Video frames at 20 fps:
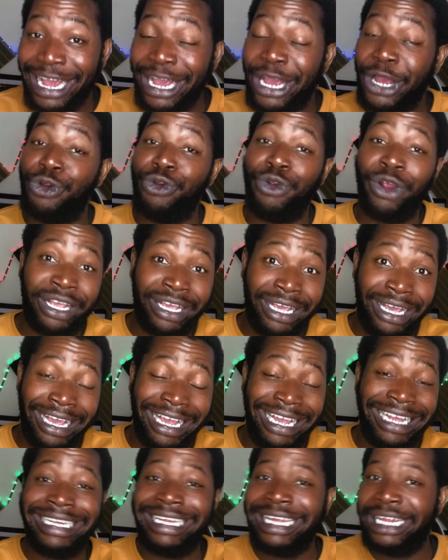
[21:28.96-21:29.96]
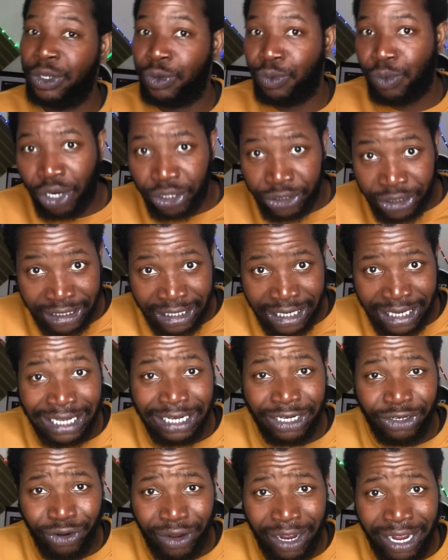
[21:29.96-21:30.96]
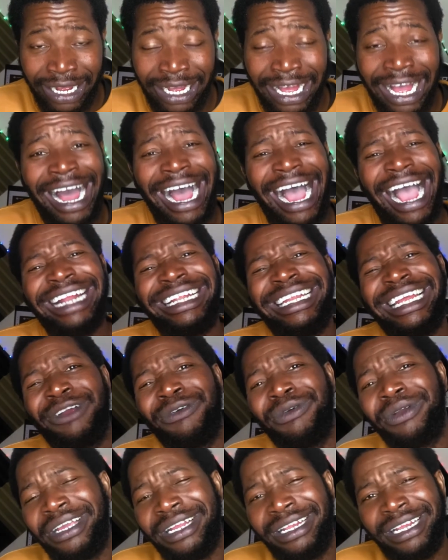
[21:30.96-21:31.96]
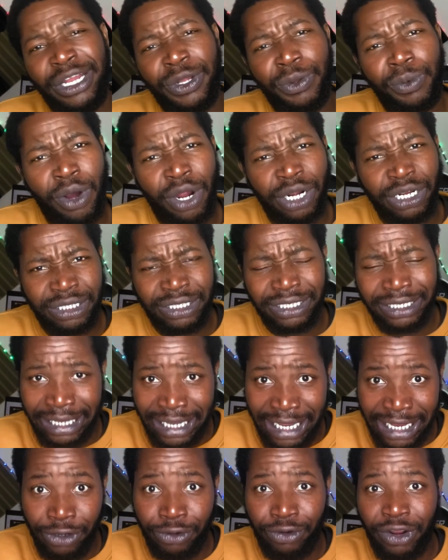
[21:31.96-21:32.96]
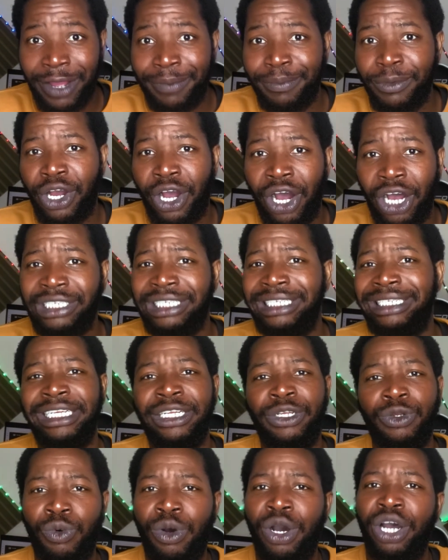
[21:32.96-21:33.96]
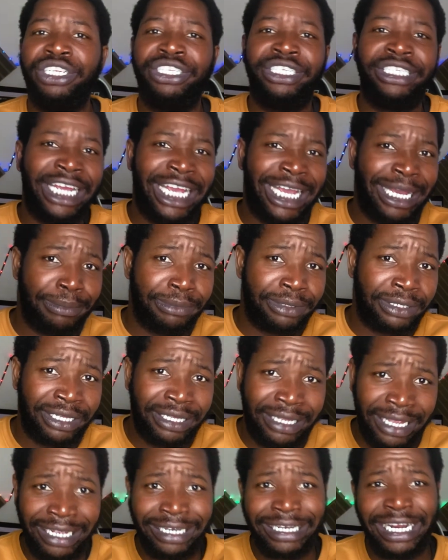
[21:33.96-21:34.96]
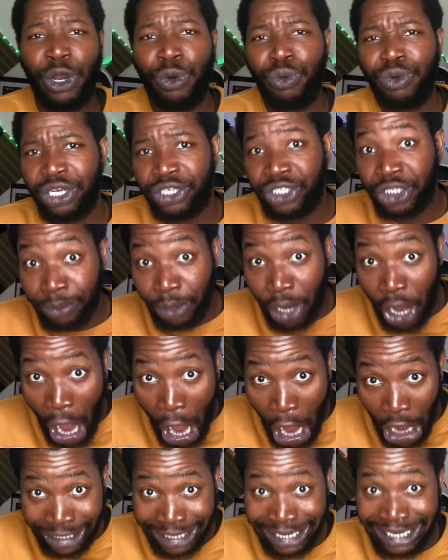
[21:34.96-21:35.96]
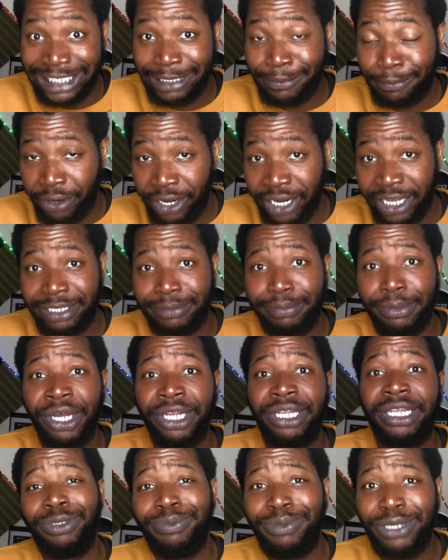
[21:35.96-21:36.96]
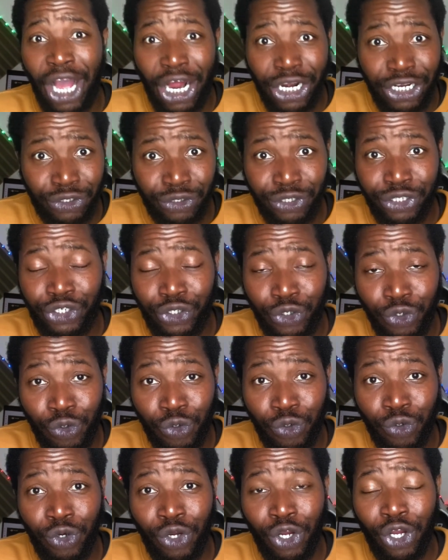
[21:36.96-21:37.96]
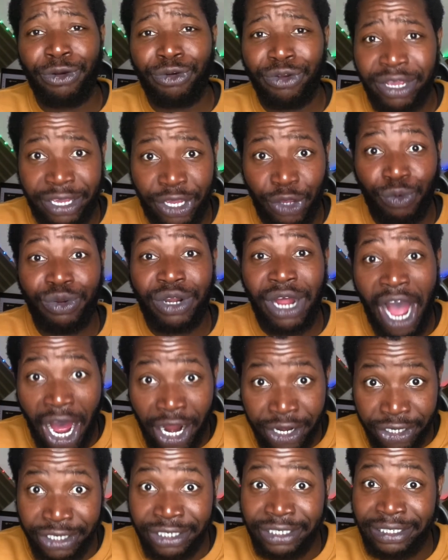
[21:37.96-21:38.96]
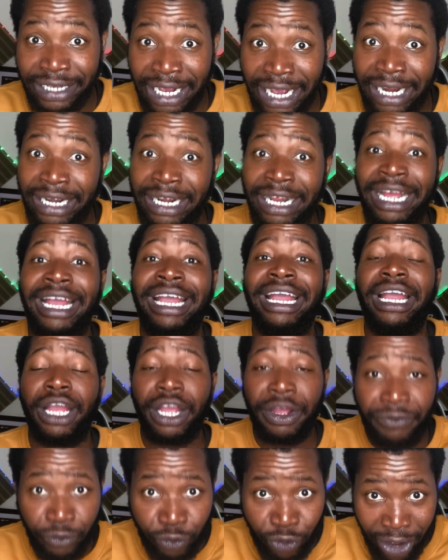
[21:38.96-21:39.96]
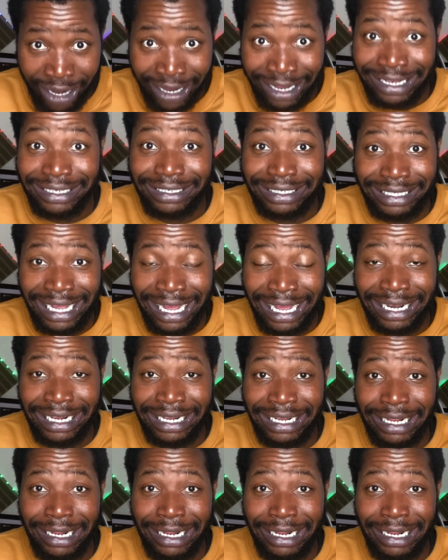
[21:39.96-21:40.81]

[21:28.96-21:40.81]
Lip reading: Ricky, he didn't want to kill Greg. I think Ricky didn't want to kill Greg because he didn't want James to think that we are some heartless pricks. But to be honest with you, Ricky would understand if Greg is dead.